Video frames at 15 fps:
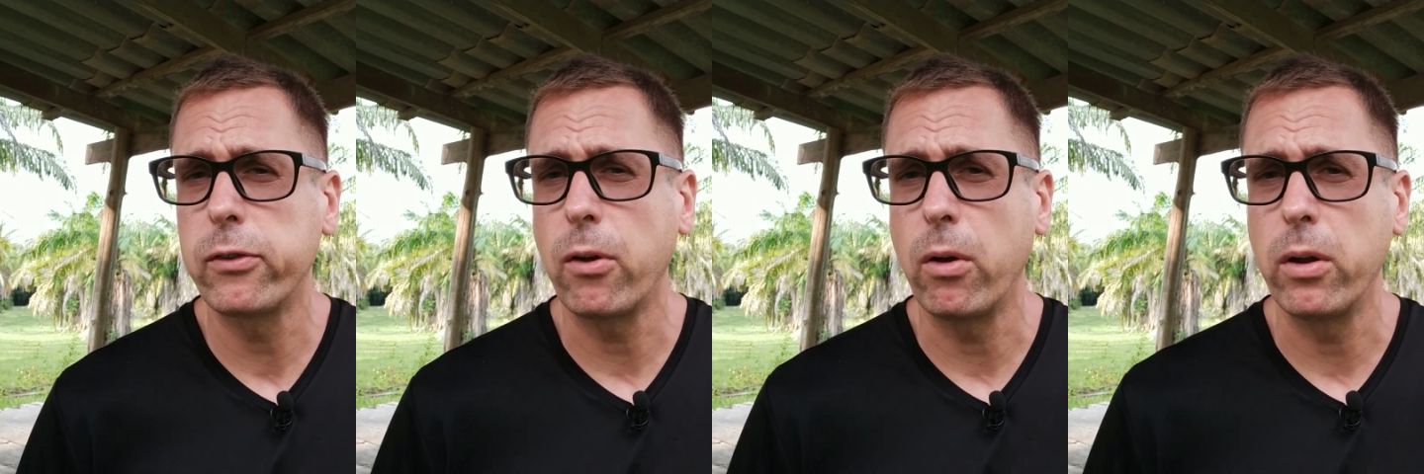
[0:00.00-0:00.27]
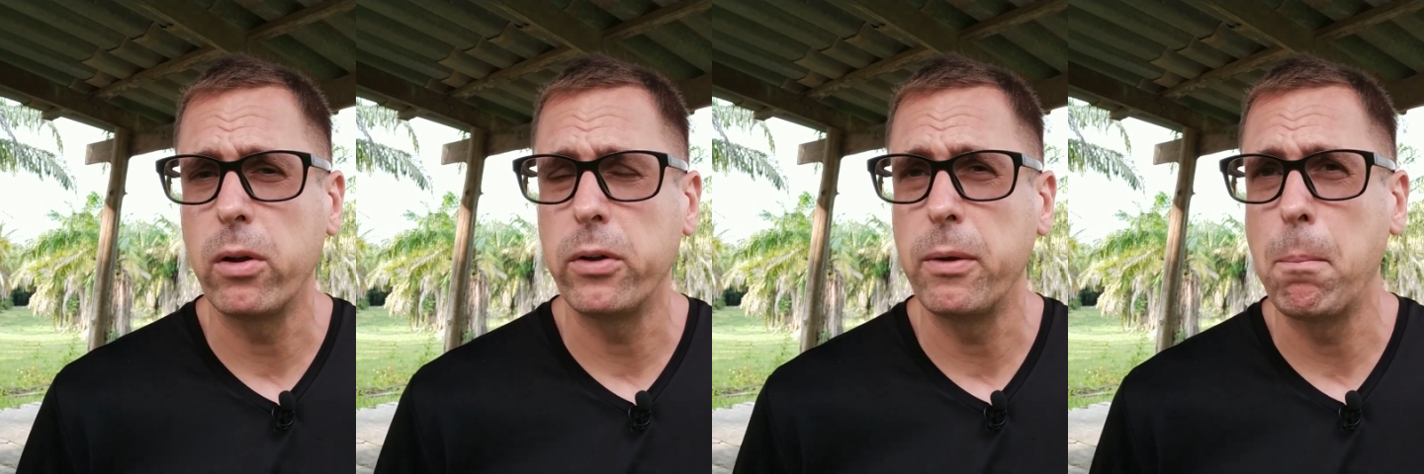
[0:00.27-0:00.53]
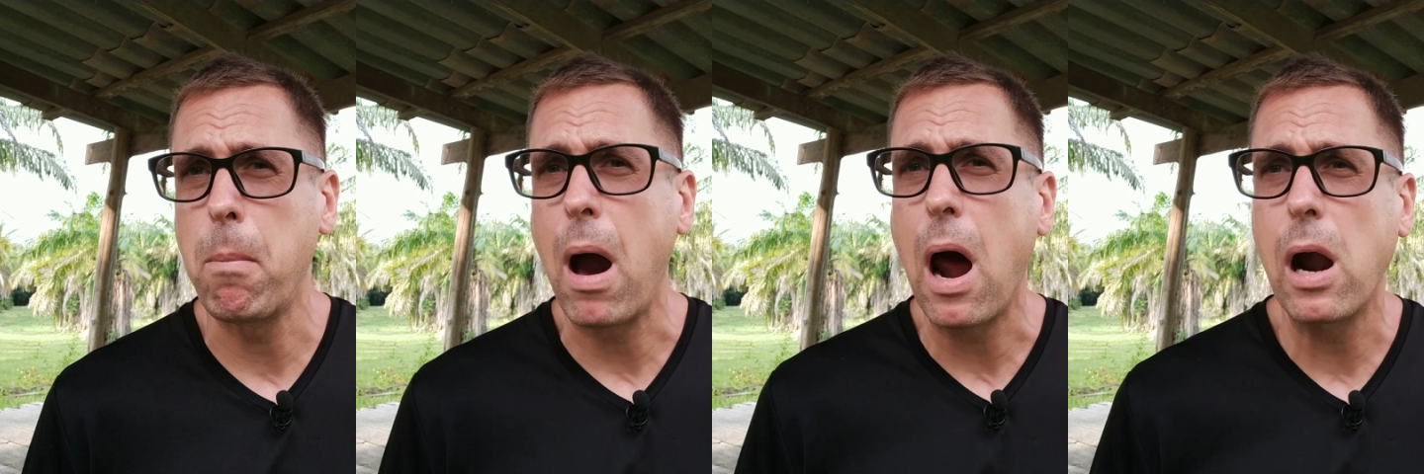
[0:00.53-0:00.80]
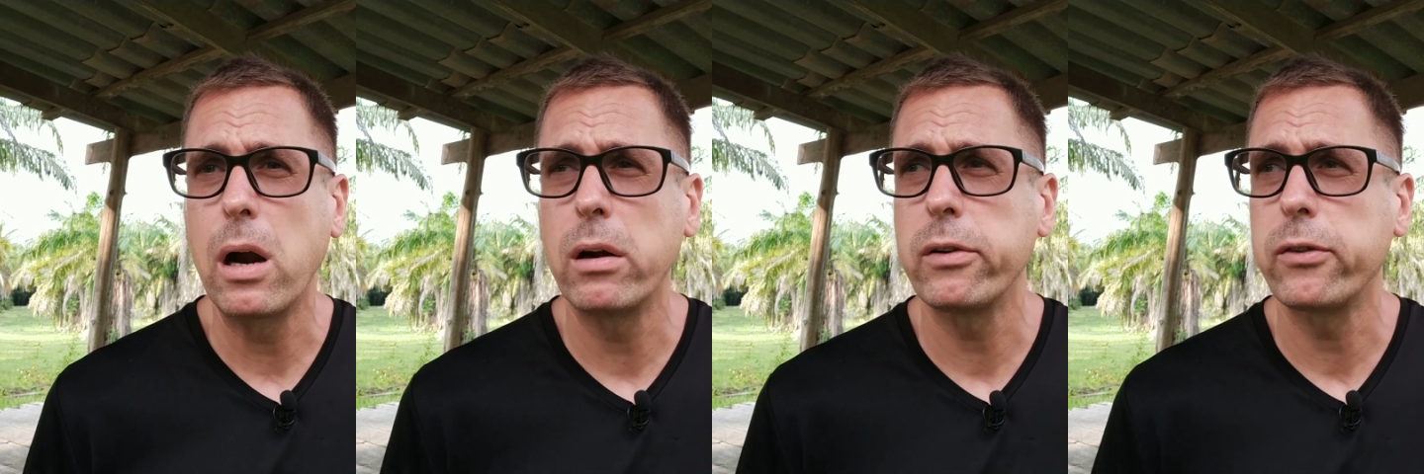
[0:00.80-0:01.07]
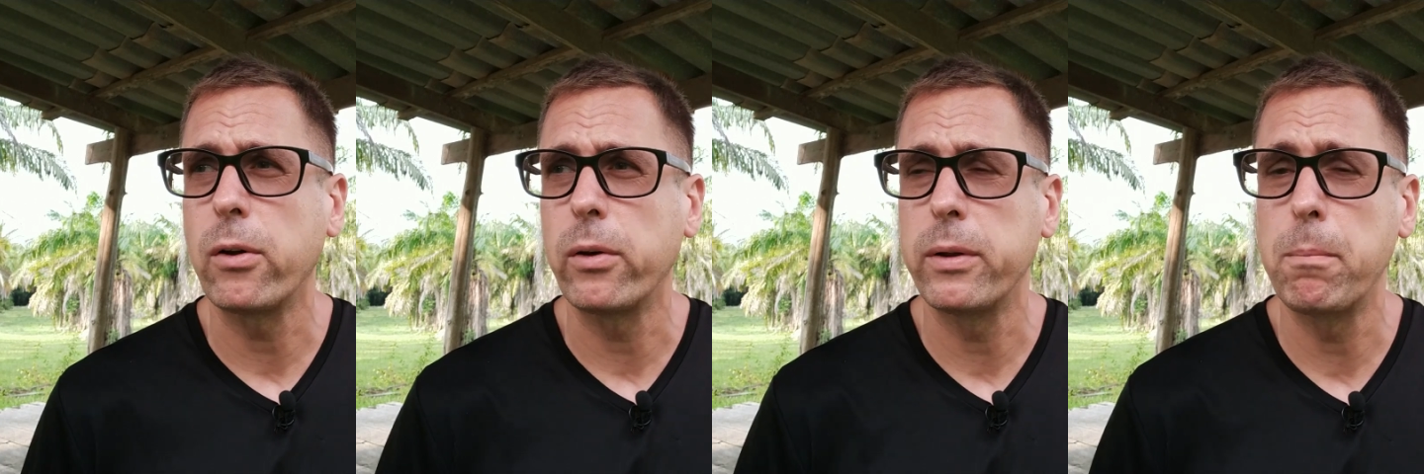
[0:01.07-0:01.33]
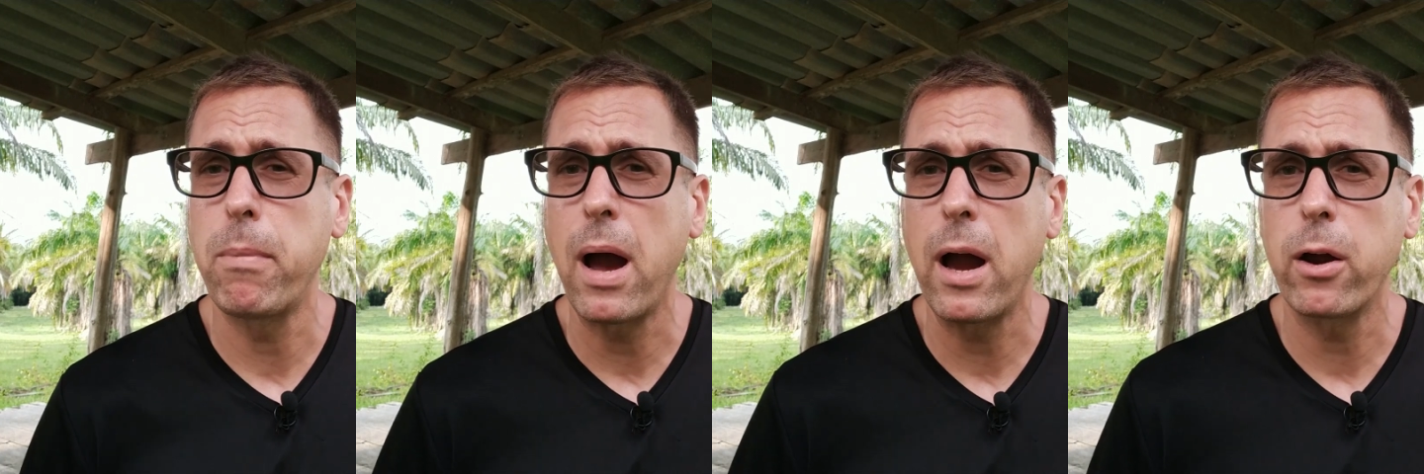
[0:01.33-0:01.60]
or the bars or
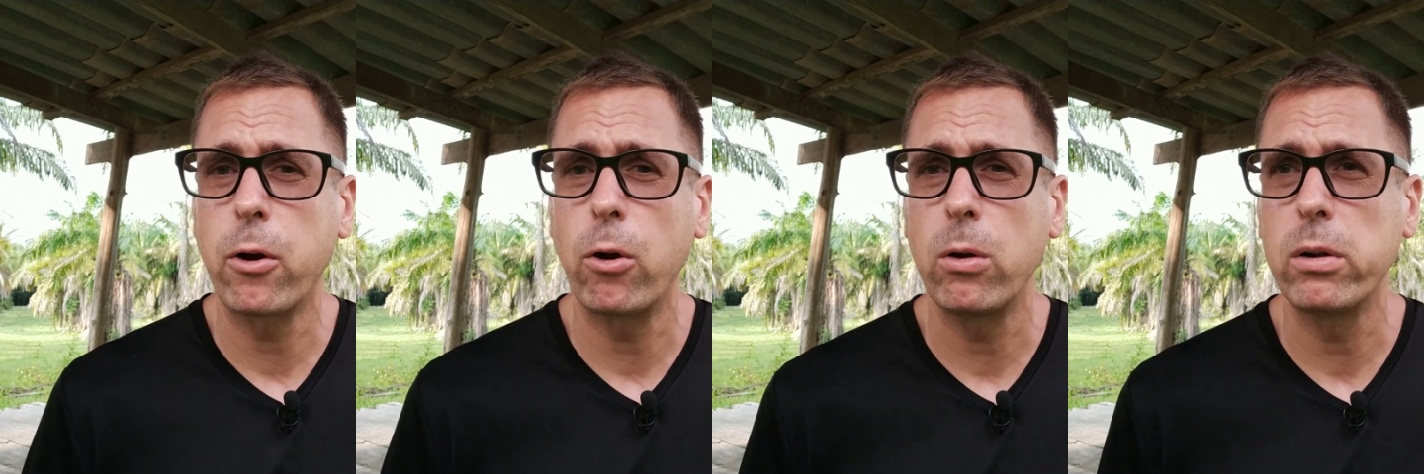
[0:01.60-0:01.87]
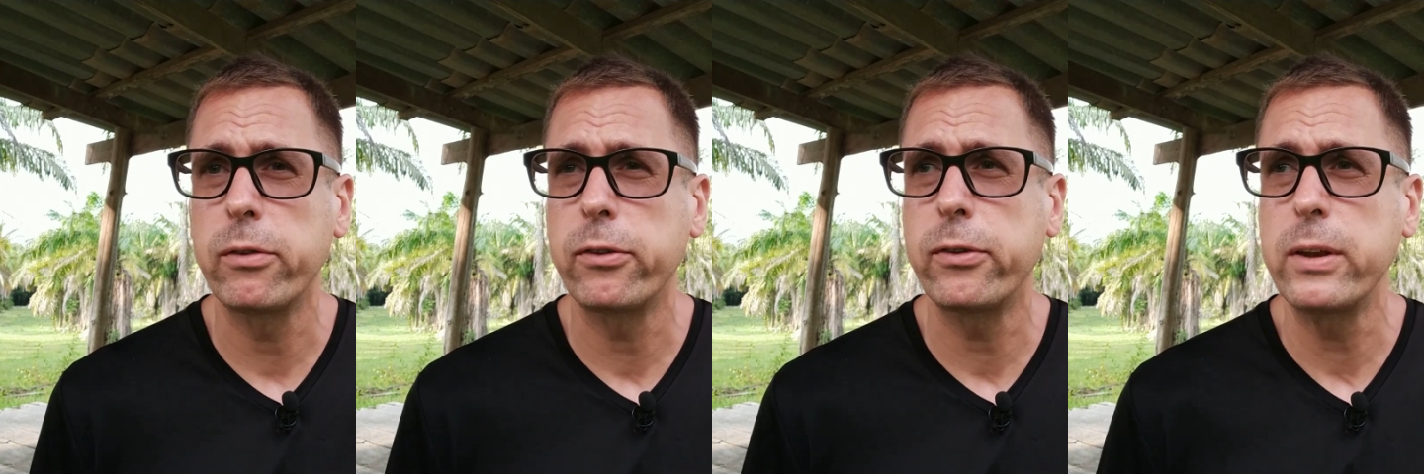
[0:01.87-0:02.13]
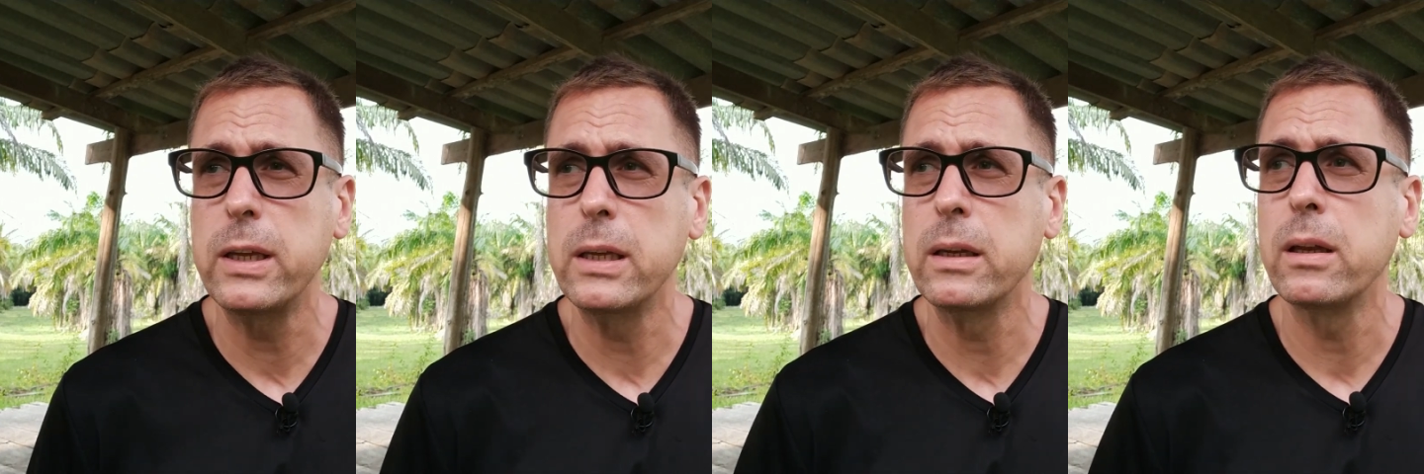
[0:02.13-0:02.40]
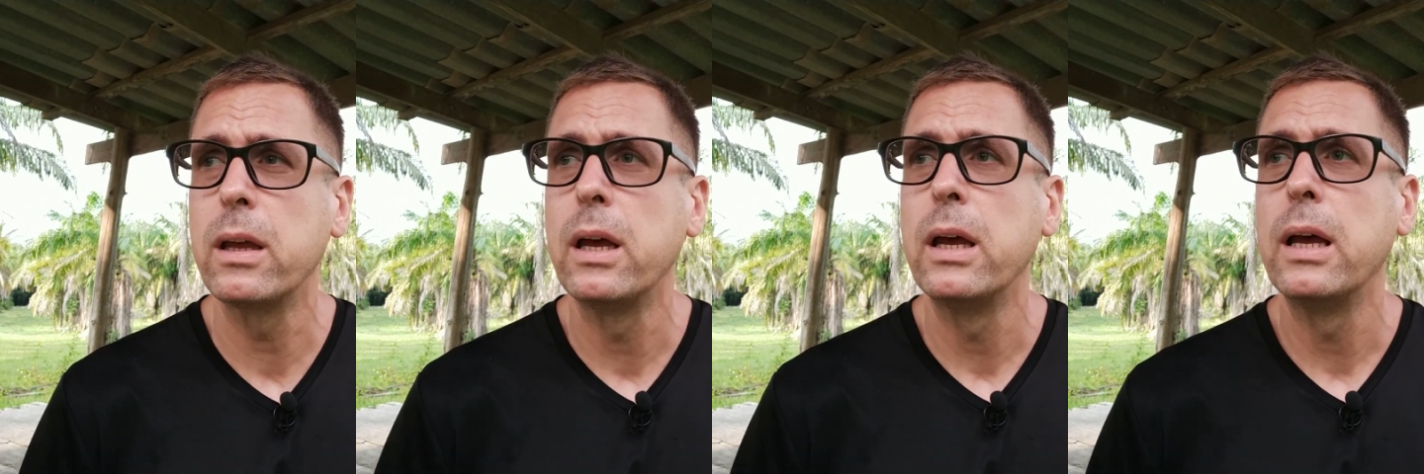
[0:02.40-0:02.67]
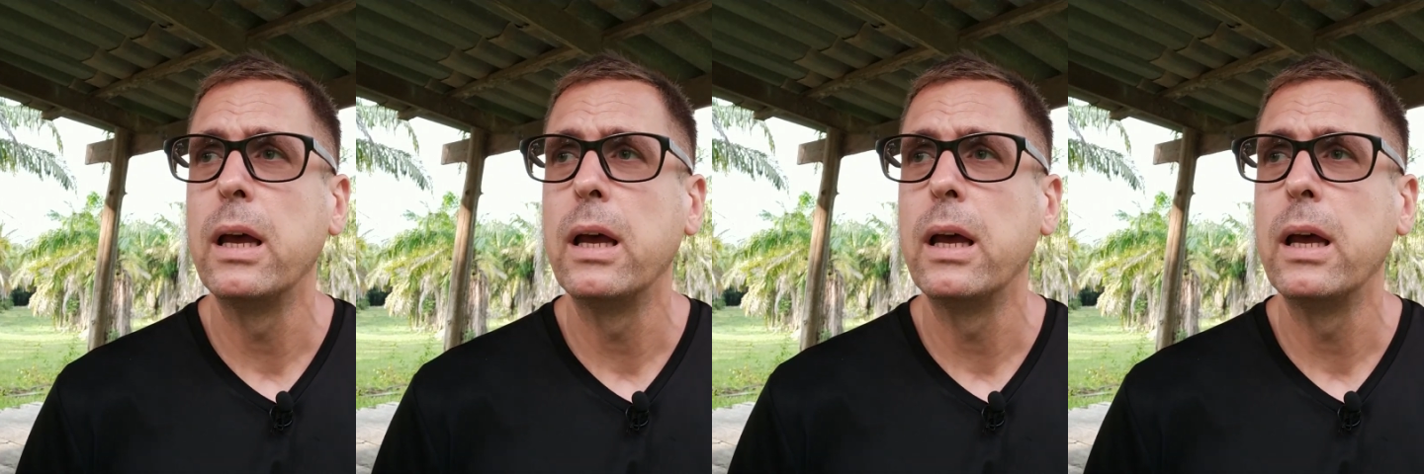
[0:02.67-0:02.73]
the bar girl scene